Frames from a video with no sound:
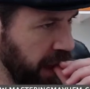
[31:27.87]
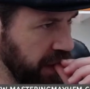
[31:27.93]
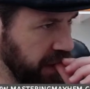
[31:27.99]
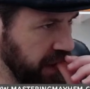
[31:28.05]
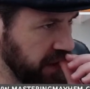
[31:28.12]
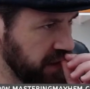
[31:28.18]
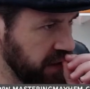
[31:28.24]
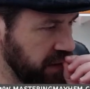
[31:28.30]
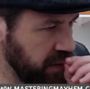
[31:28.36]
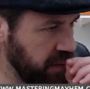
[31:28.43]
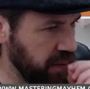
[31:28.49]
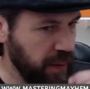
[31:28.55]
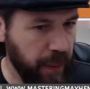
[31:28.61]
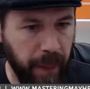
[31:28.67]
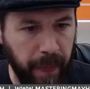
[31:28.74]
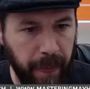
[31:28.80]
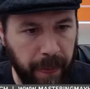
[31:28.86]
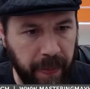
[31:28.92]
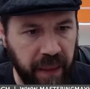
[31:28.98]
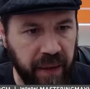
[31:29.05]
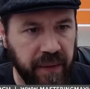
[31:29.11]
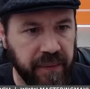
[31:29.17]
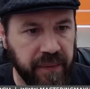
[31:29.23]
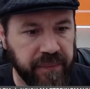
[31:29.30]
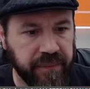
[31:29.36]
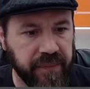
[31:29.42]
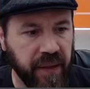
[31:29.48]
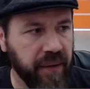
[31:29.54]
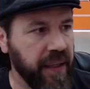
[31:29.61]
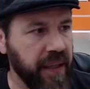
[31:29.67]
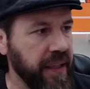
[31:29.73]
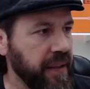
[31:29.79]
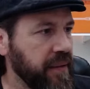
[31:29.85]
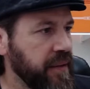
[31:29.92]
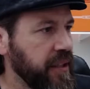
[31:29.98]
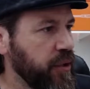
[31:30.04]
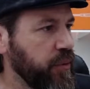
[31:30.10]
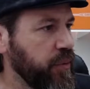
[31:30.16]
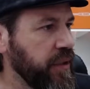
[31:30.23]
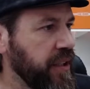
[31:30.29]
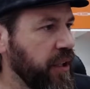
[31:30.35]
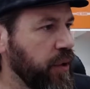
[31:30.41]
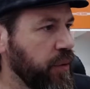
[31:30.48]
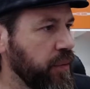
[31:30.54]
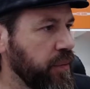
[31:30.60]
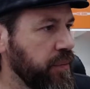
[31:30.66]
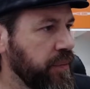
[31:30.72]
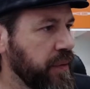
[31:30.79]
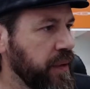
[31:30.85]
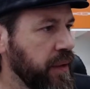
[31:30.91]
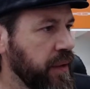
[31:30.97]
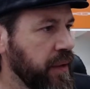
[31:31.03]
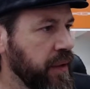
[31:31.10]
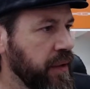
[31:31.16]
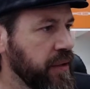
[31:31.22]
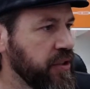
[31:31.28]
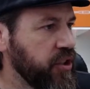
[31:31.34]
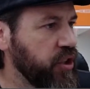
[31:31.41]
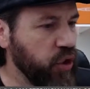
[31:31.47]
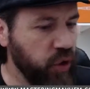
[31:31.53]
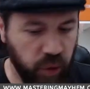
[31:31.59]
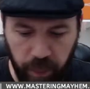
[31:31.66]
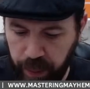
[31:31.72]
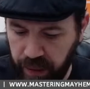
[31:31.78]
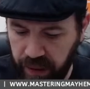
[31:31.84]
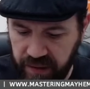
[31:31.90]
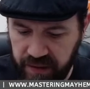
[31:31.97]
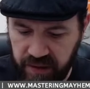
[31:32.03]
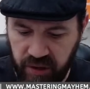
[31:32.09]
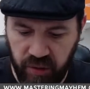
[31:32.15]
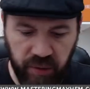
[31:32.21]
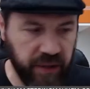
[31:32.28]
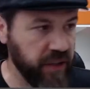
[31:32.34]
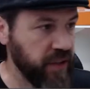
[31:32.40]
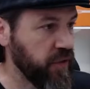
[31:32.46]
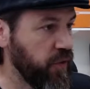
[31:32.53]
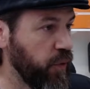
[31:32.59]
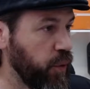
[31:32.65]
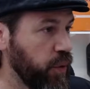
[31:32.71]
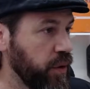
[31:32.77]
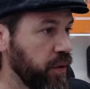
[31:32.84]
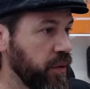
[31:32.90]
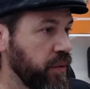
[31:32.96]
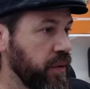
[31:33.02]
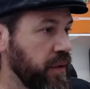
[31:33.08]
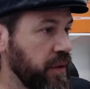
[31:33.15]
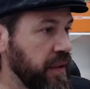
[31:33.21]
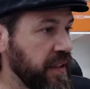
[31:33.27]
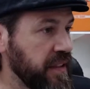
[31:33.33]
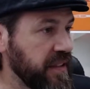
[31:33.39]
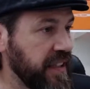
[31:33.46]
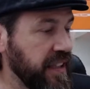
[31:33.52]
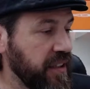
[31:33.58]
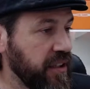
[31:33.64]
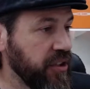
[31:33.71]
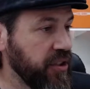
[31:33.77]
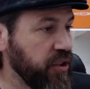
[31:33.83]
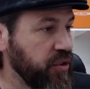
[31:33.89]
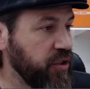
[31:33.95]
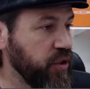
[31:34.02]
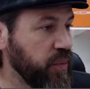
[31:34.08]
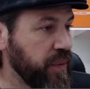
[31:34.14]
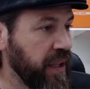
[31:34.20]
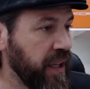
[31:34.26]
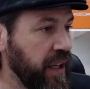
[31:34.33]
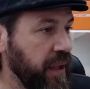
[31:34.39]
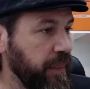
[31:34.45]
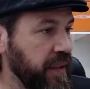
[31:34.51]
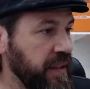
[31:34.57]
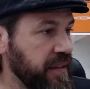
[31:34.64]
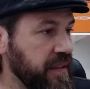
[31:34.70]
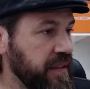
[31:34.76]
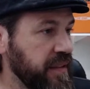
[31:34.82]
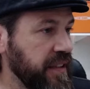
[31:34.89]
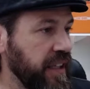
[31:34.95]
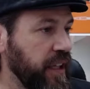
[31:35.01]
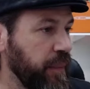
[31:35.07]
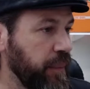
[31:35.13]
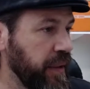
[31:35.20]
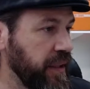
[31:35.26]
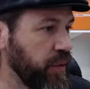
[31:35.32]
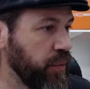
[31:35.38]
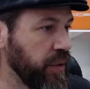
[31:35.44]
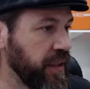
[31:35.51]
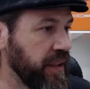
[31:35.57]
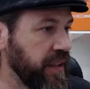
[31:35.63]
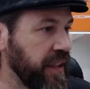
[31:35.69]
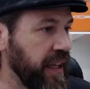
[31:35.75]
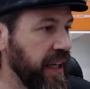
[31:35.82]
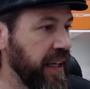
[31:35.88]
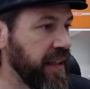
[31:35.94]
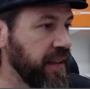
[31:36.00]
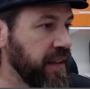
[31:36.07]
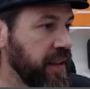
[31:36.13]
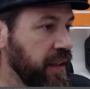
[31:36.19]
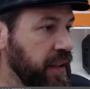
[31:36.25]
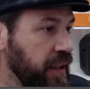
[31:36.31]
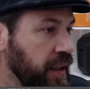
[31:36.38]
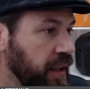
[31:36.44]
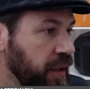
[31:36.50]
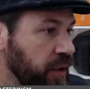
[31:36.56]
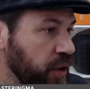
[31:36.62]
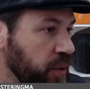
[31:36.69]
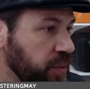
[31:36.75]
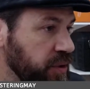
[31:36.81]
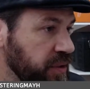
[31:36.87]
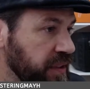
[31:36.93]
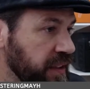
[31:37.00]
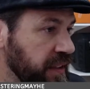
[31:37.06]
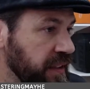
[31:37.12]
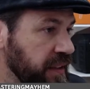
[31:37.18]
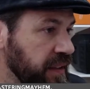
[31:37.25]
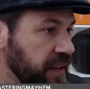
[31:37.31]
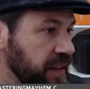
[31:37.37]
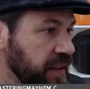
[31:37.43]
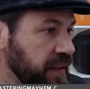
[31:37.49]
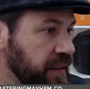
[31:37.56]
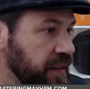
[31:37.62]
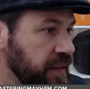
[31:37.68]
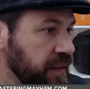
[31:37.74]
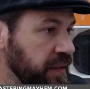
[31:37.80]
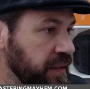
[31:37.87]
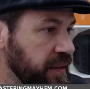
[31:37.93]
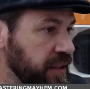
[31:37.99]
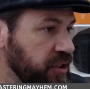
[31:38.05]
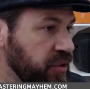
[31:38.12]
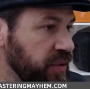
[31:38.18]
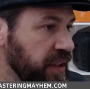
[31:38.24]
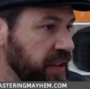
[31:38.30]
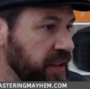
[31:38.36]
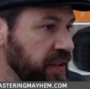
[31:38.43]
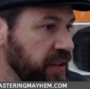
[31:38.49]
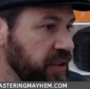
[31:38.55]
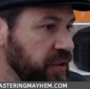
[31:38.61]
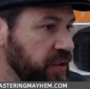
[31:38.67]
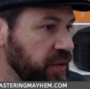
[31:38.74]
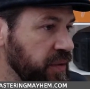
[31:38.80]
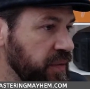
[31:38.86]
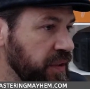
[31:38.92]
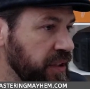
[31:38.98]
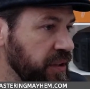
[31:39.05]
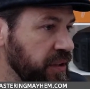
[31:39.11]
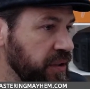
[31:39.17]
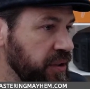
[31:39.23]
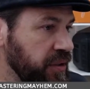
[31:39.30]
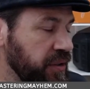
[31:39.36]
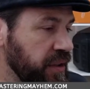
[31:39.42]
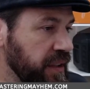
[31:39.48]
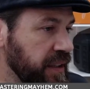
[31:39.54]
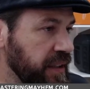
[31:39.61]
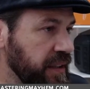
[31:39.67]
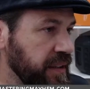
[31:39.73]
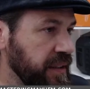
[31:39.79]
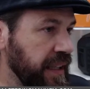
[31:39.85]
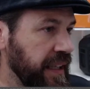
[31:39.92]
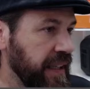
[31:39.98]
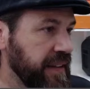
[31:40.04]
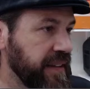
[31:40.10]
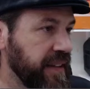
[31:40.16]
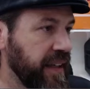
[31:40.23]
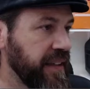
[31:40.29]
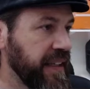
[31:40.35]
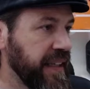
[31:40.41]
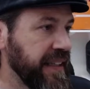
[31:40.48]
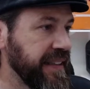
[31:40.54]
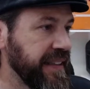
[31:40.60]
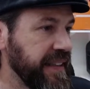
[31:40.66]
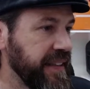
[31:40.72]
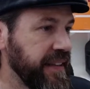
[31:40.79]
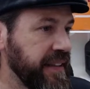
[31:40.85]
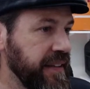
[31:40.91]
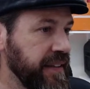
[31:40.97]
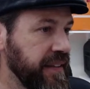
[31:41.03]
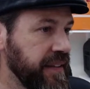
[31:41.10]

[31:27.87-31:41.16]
I think so. All right, here we go. 2 plus 2 is 4. Let's get our YouTube comments, see how many we got. Oops, you did. Did you enter the YouTube video URL? I thought I did.